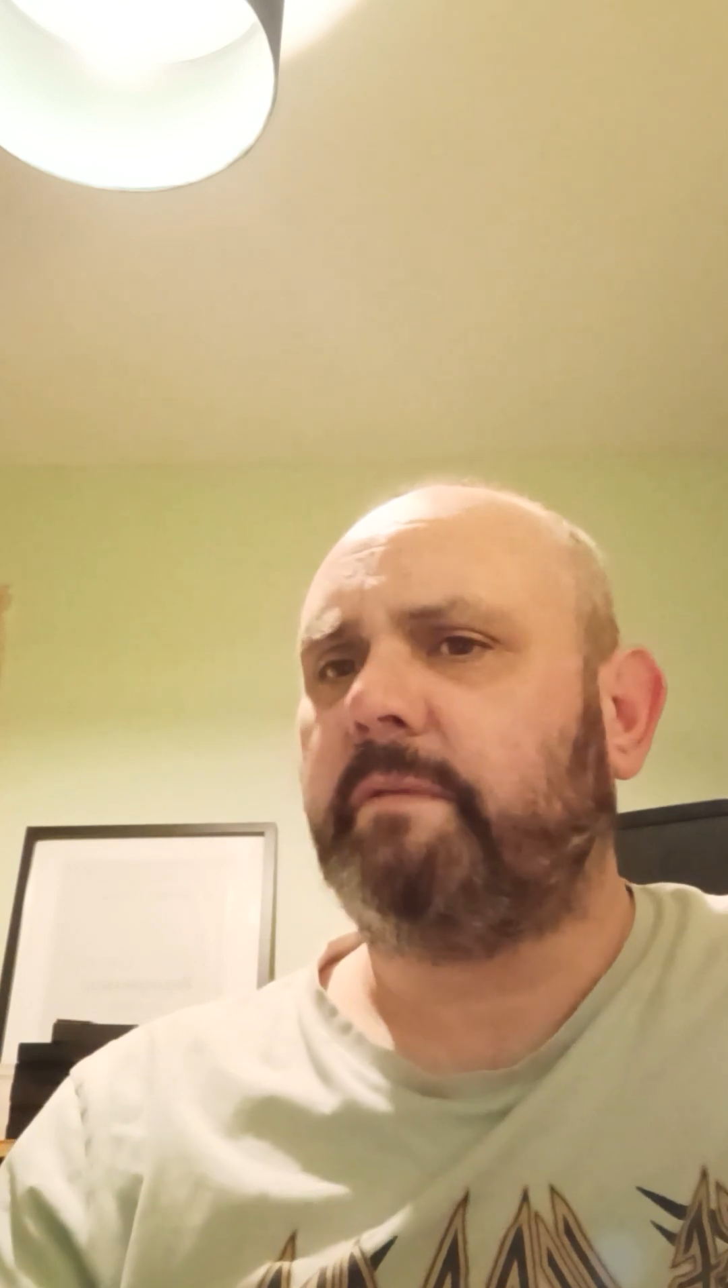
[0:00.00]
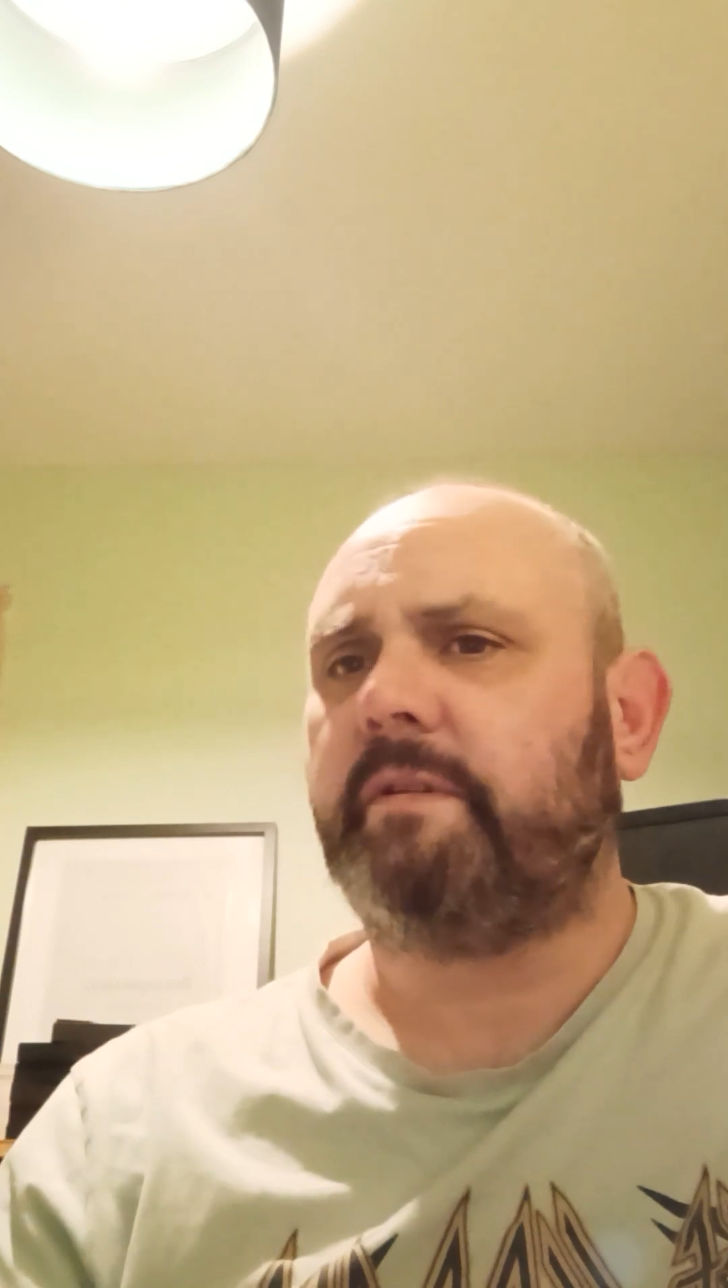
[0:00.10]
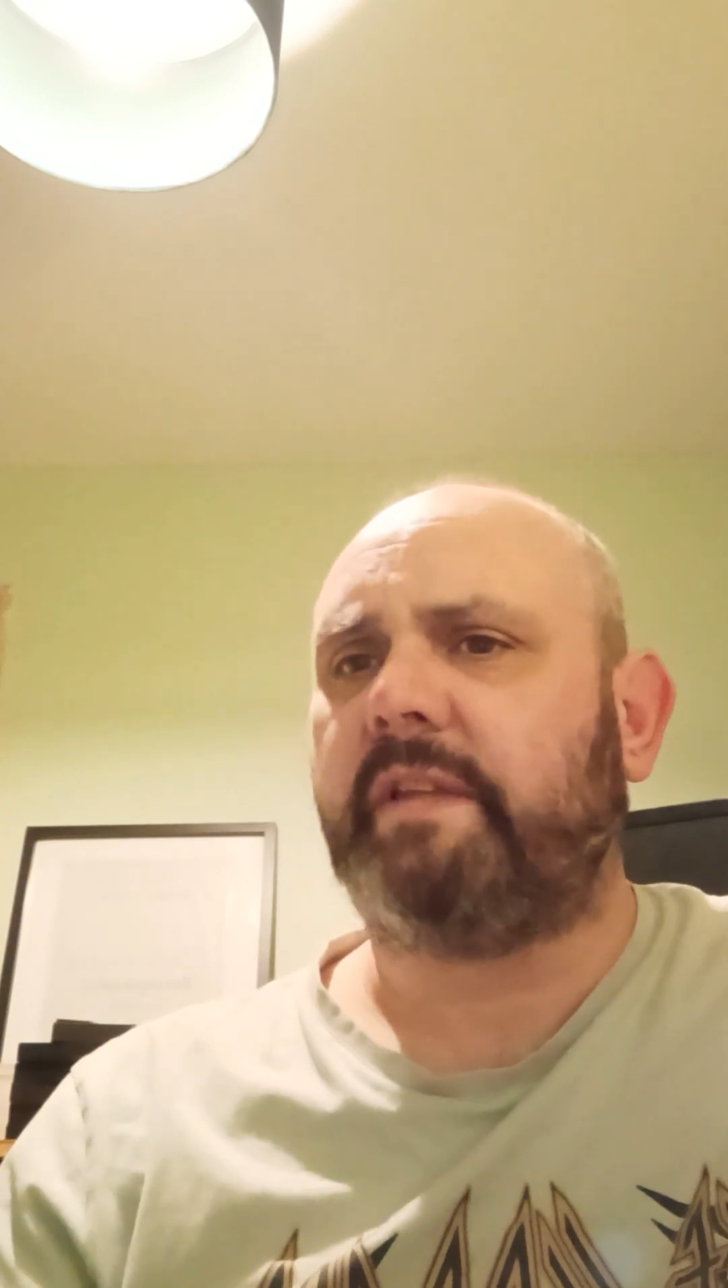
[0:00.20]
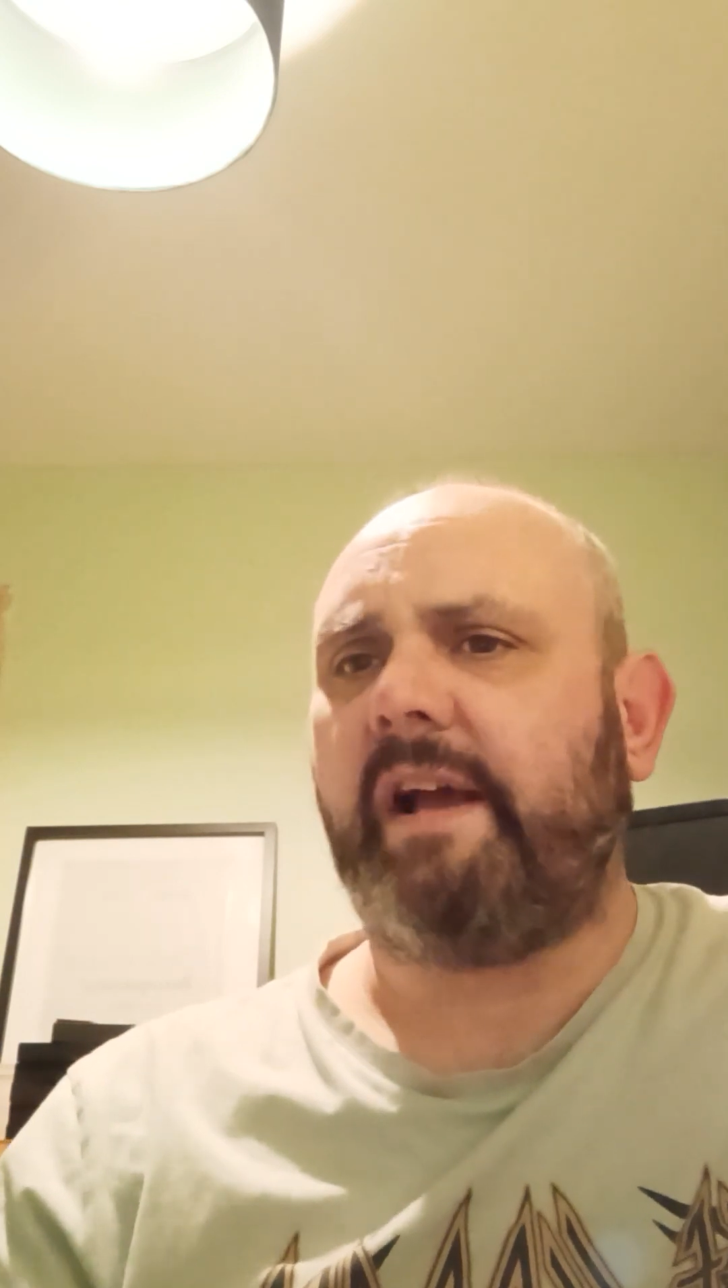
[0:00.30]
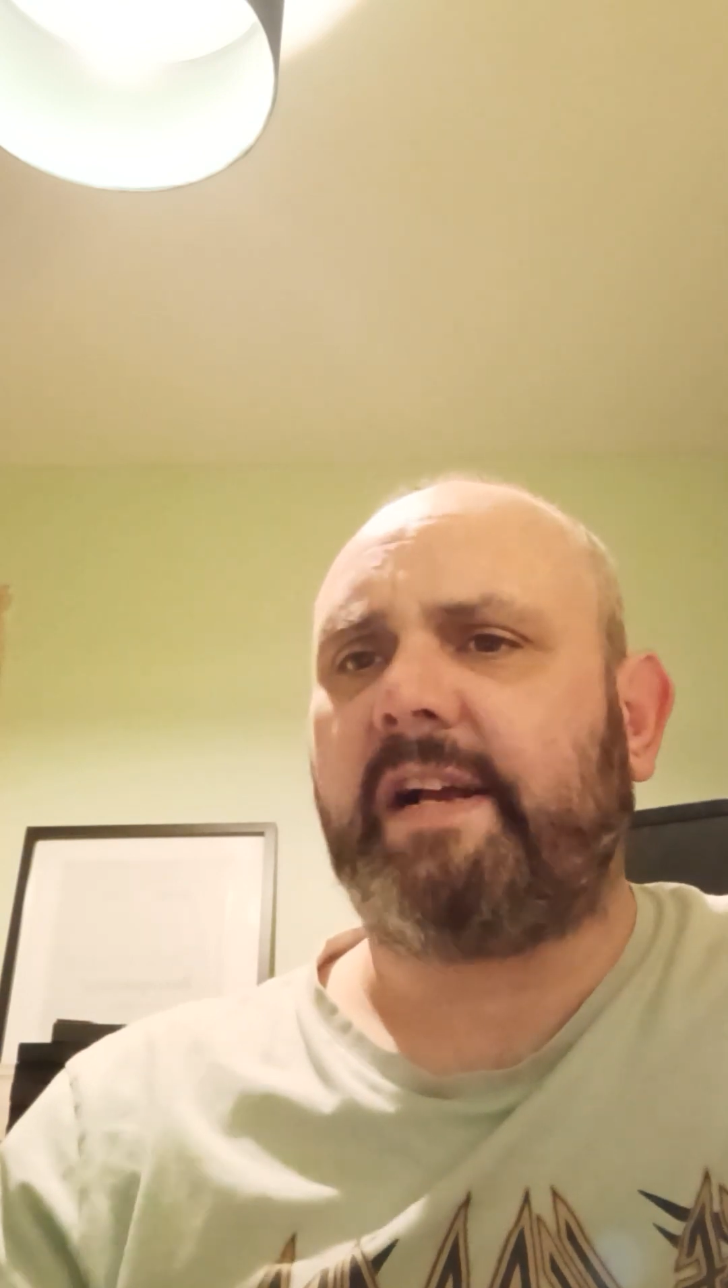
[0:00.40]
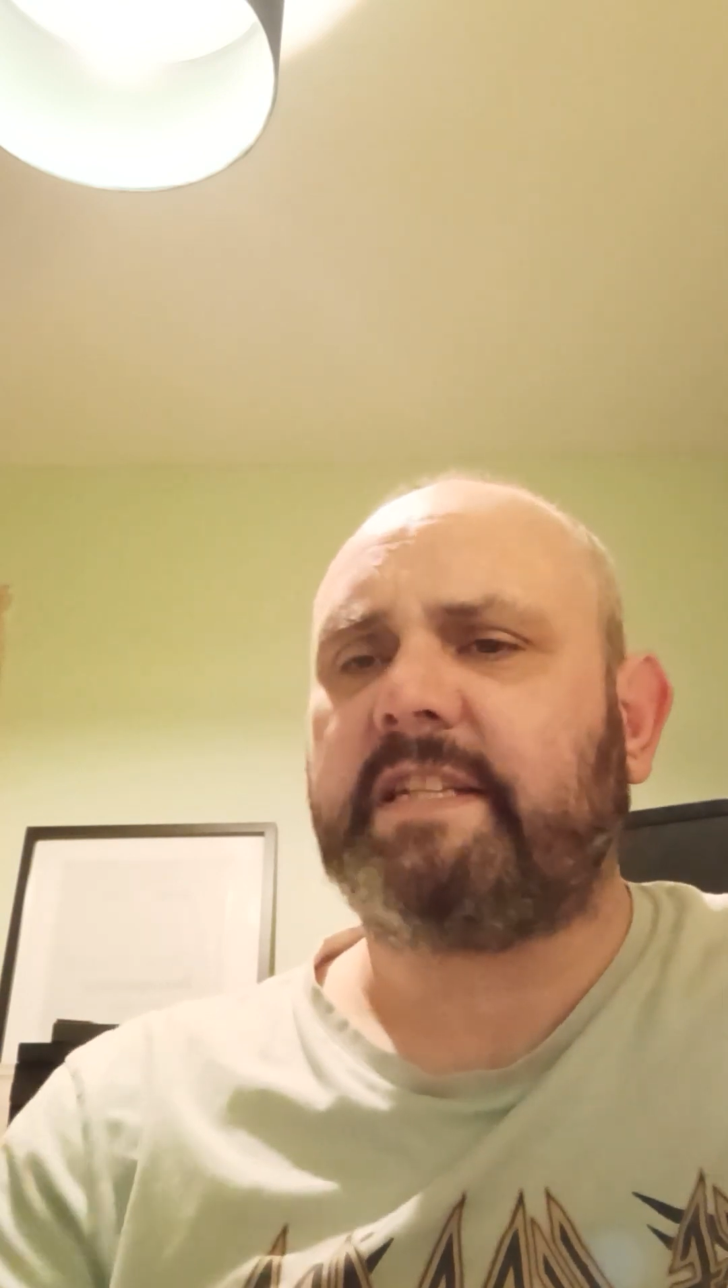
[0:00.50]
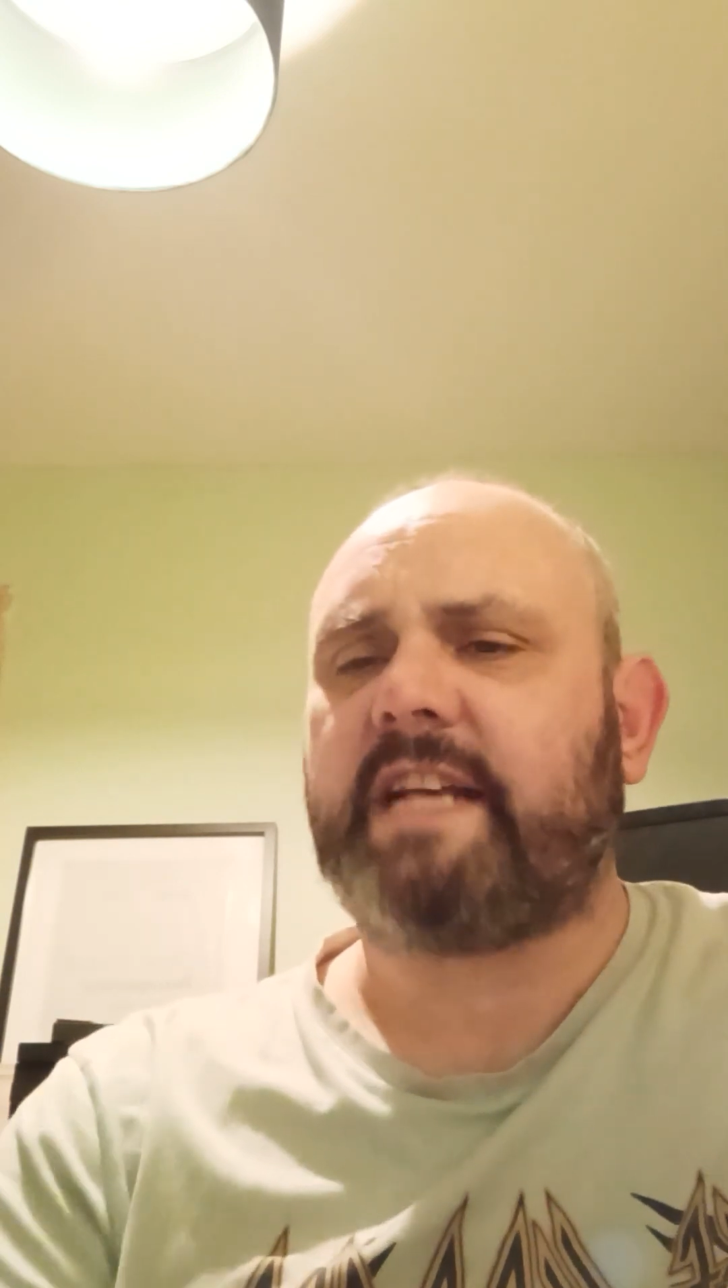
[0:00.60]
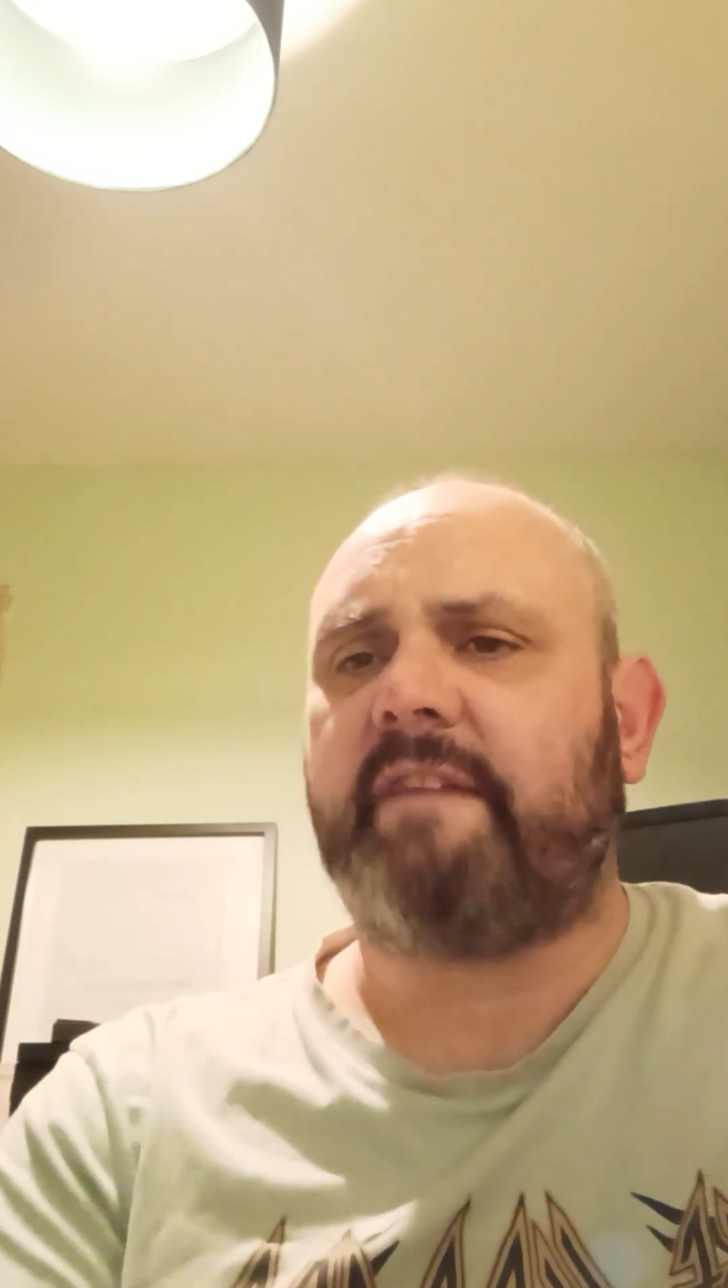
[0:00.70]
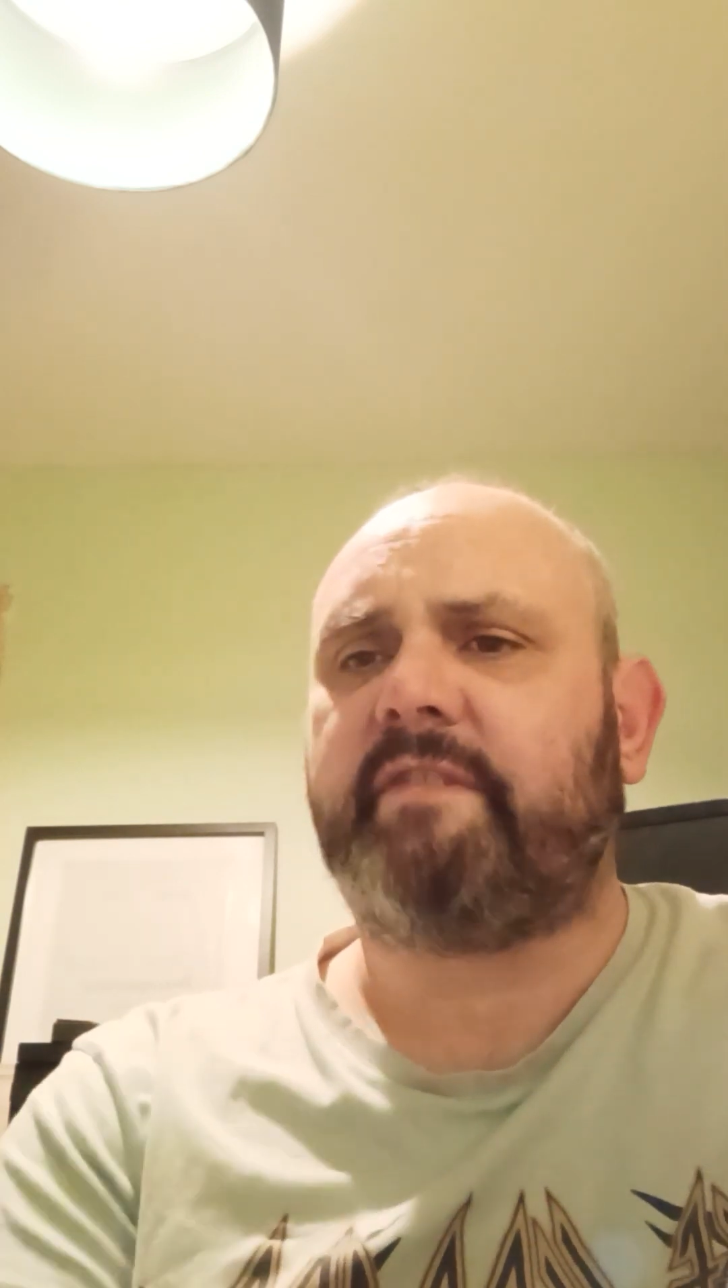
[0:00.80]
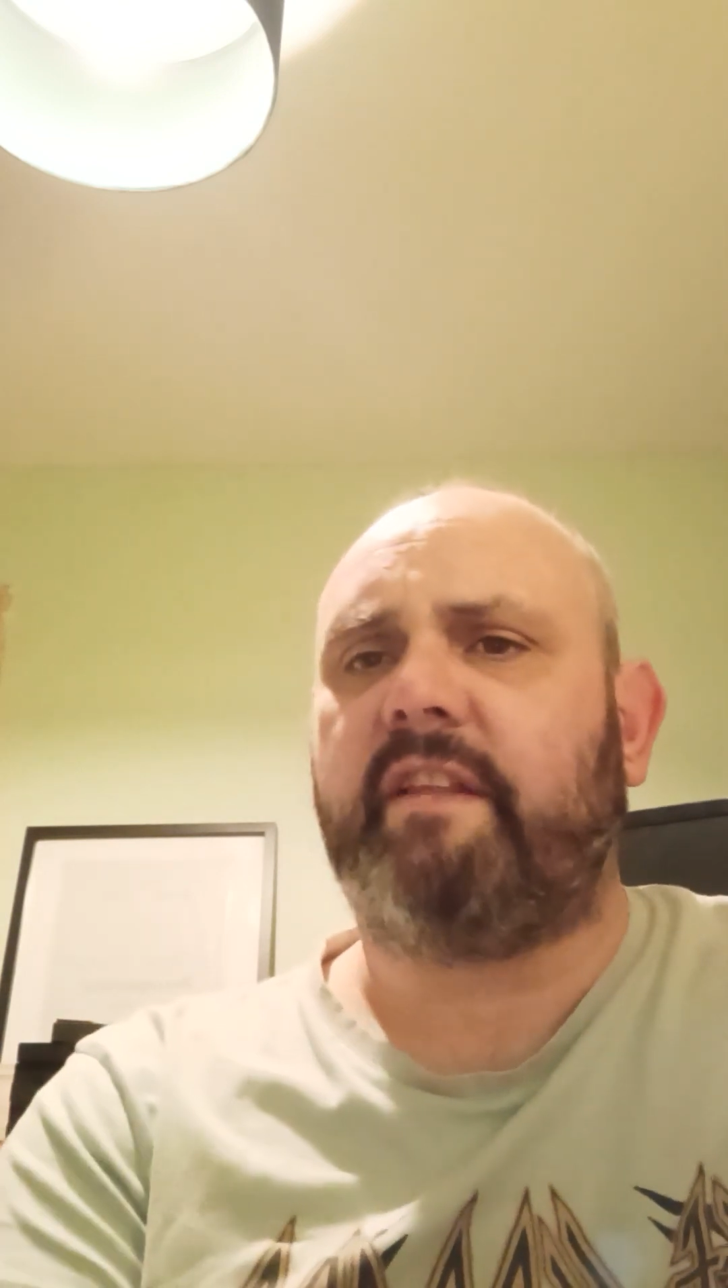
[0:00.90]

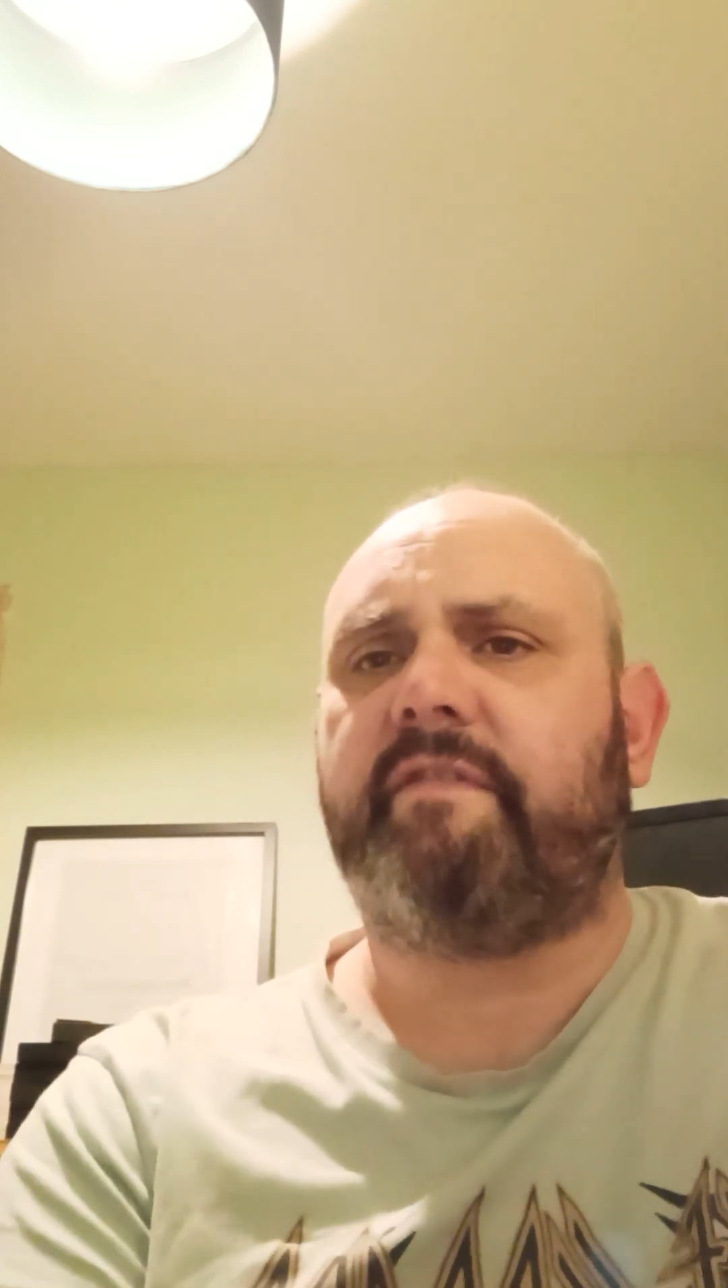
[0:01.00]
after